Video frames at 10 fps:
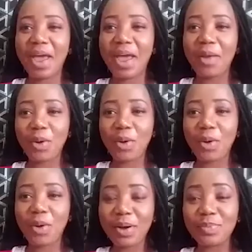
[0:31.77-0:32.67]
you
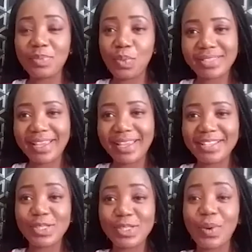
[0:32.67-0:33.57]
once again to
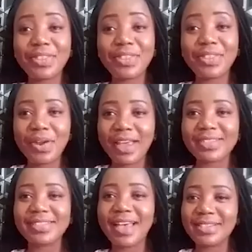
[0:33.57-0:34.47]
another
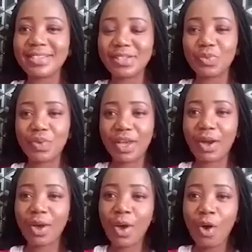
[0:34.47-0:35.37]
exciting week
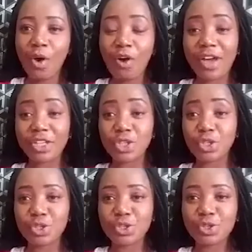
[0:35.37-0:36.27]
of I
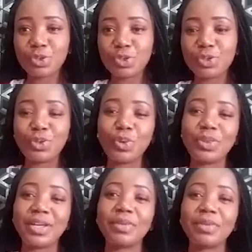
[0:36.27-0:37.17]
Choose You. You know that
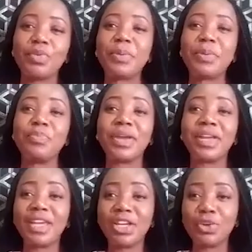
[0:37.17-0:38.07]
we've been
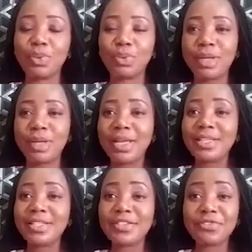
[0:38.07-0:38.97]
bringing you
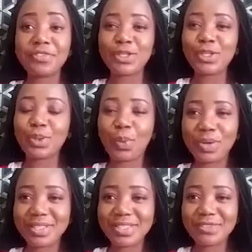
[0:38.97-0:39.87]
different
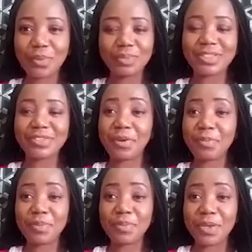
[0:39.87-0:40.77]
stories from different
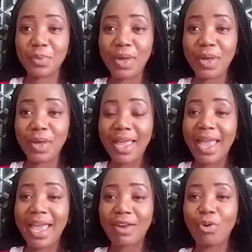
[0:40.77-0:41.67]
people,
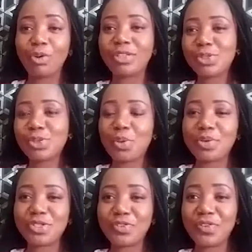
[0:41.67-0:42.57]
and all the stories
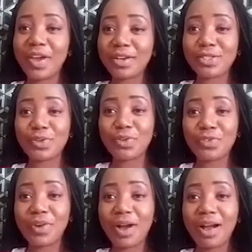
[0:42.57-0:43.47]
you've heard so
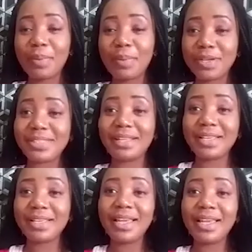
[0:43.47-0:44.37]
far.
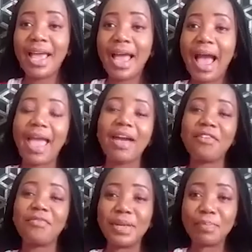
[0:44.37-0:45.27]
Personally, I have
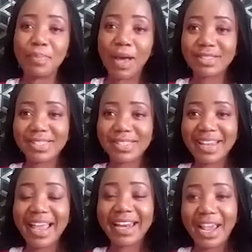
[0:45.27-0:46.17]
been impacted,
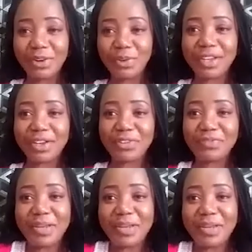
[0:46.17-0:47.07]
and I know that you've been
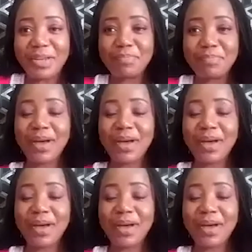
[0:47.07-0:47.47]
impacted.